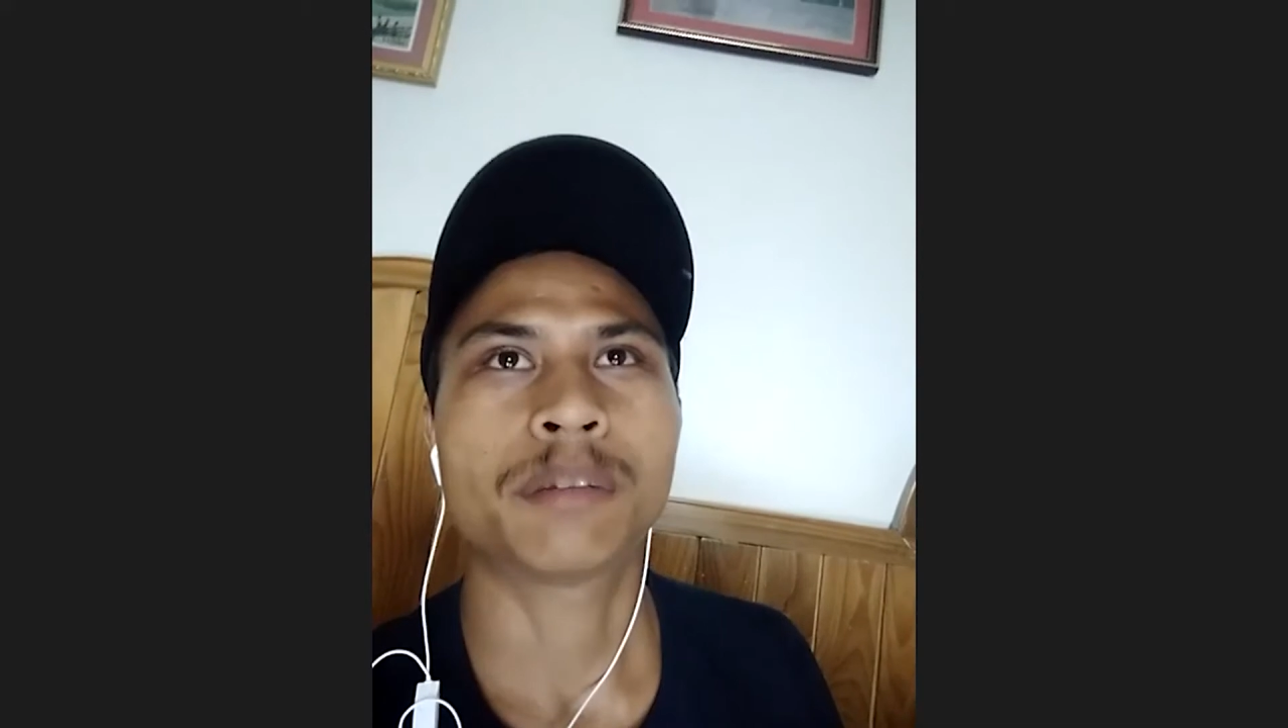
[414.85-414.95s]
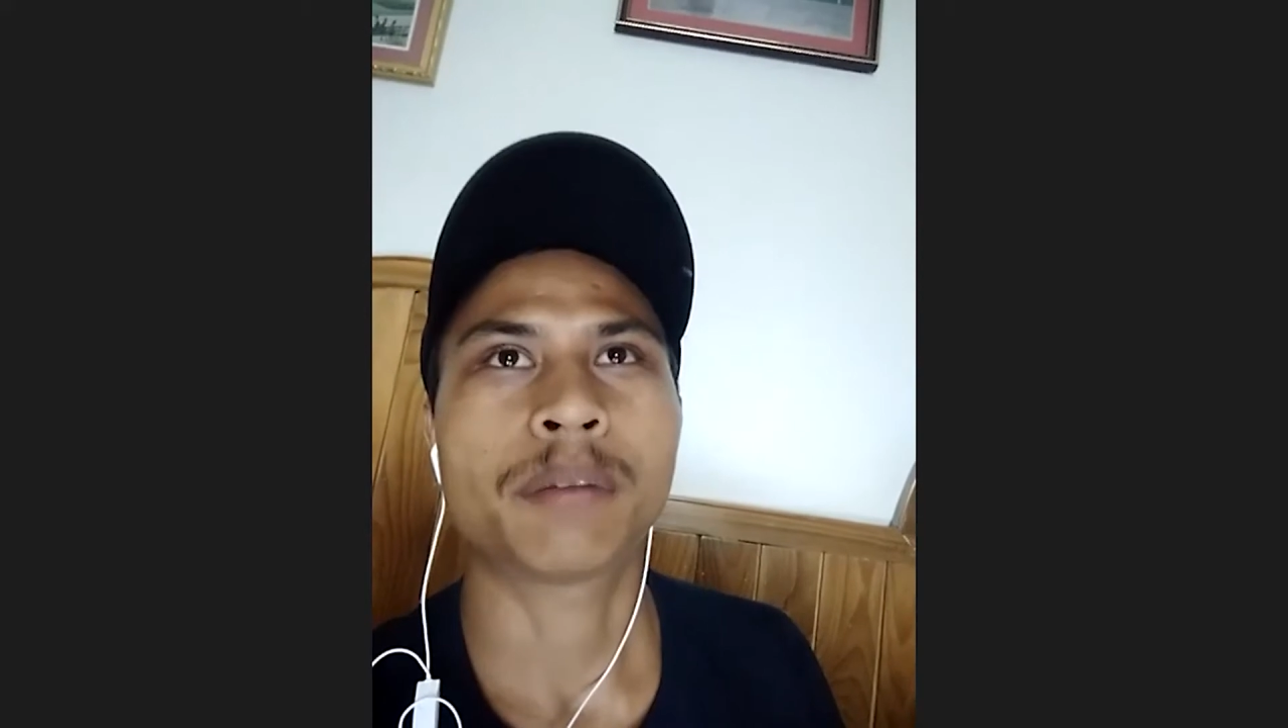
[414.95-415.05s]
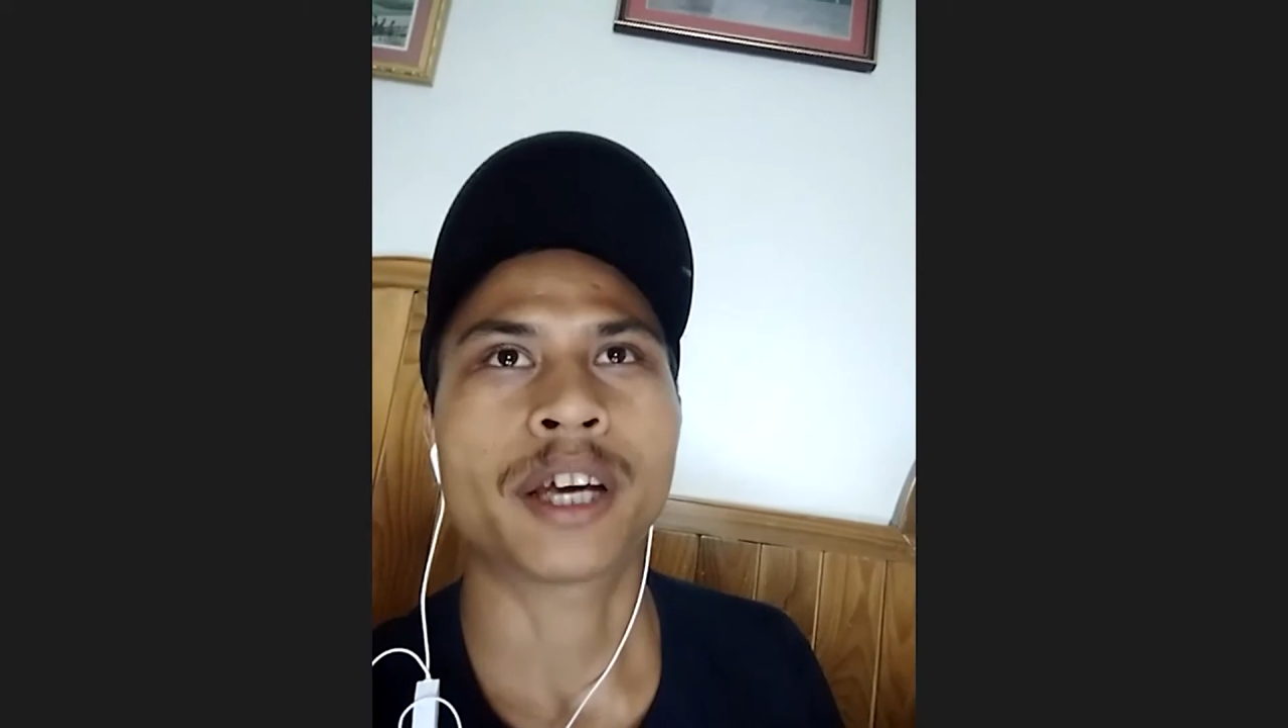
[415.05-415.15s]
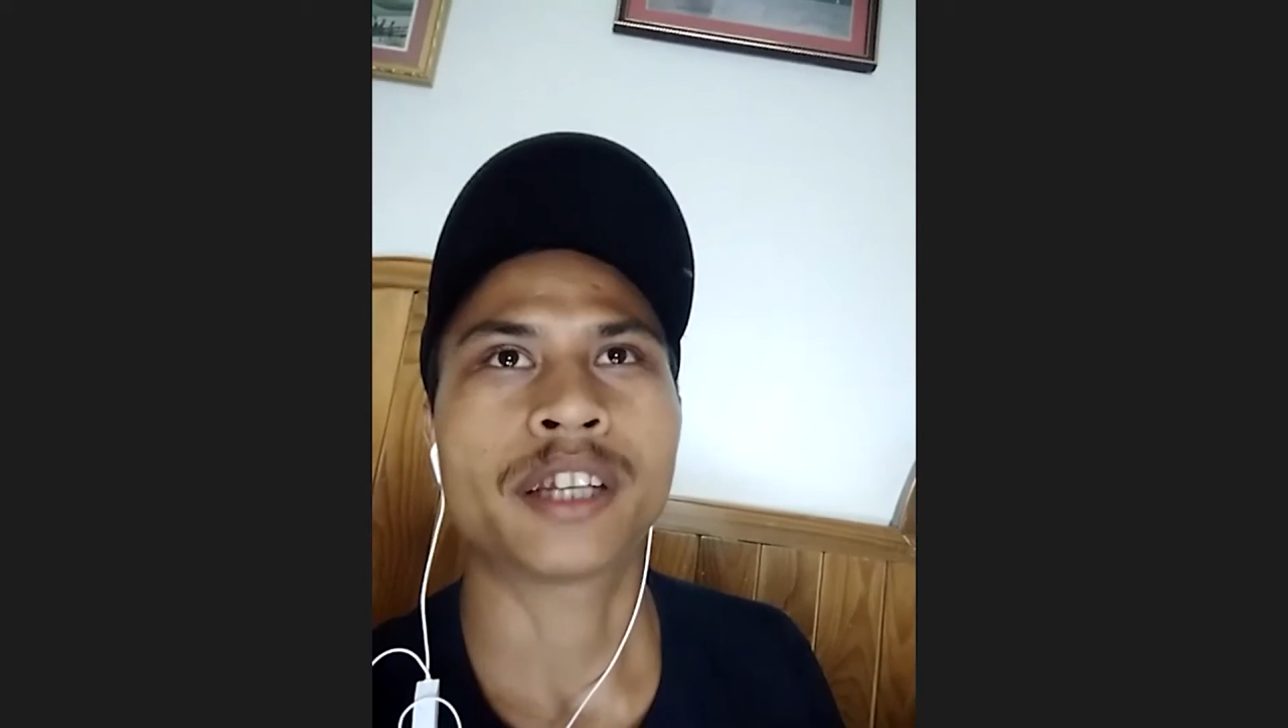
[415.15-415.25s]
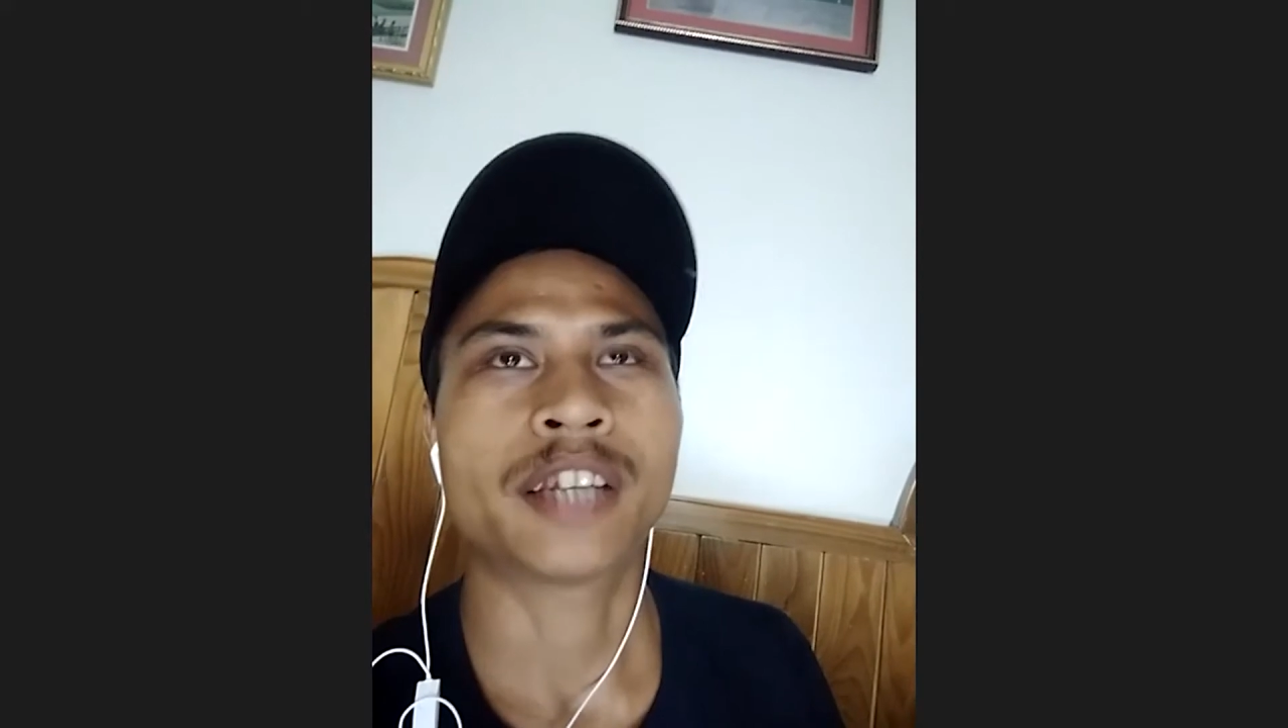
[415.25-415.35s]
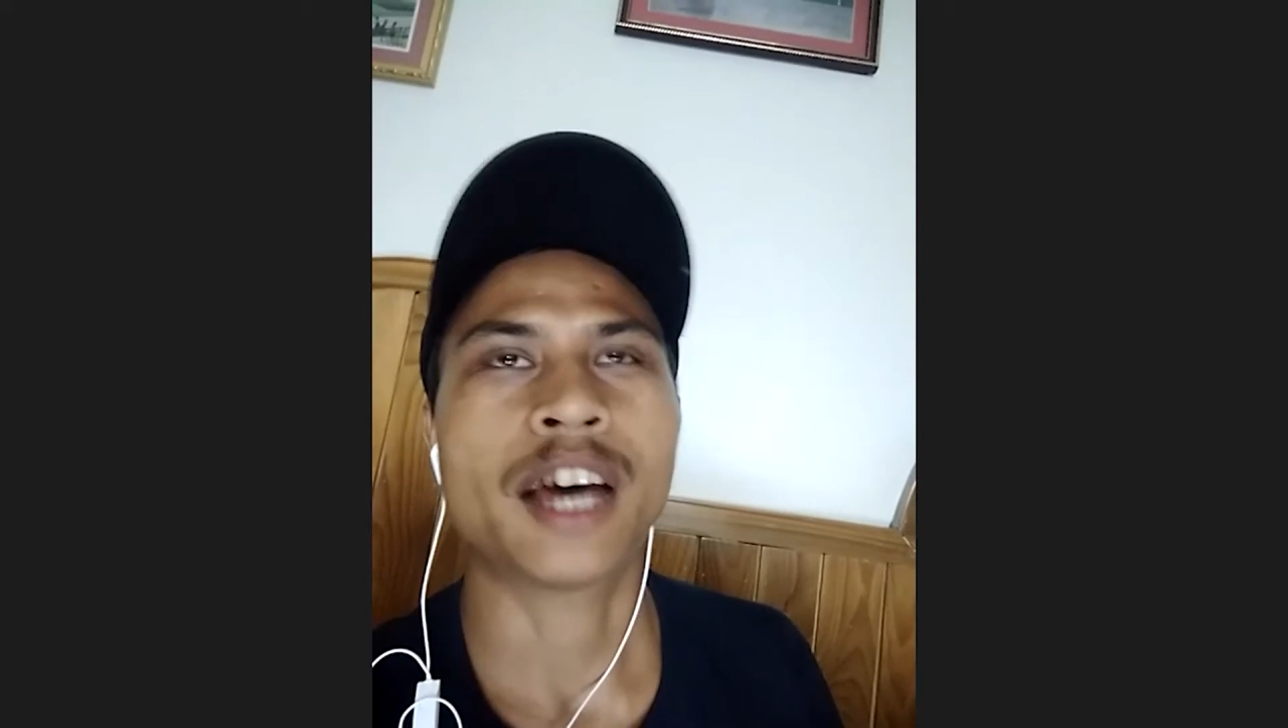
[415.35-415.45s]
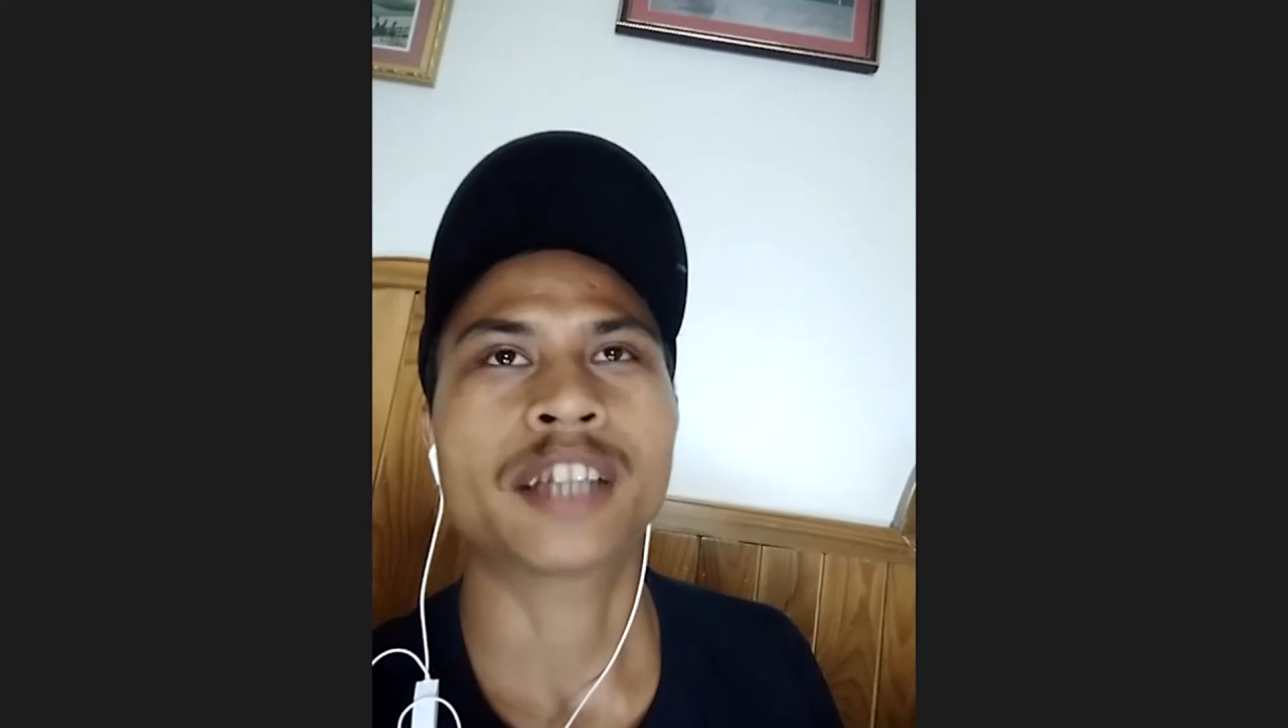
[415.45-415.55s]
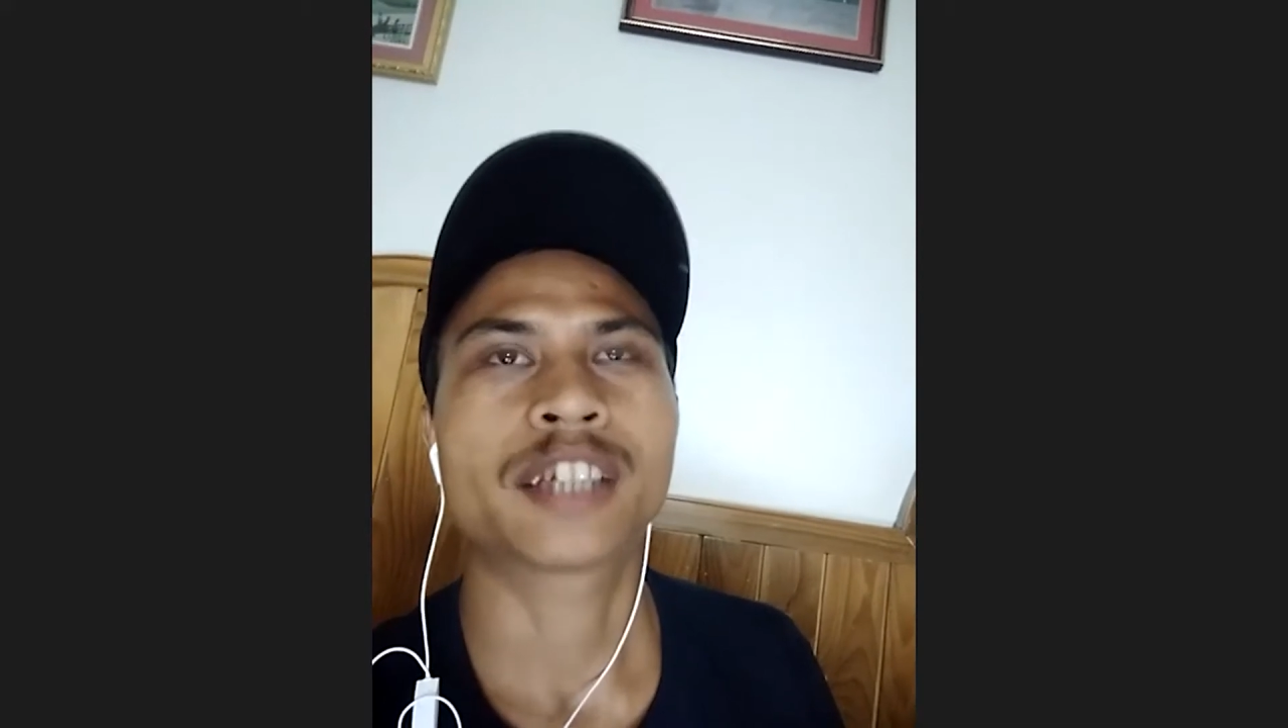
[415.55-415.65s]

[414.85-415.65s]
my dad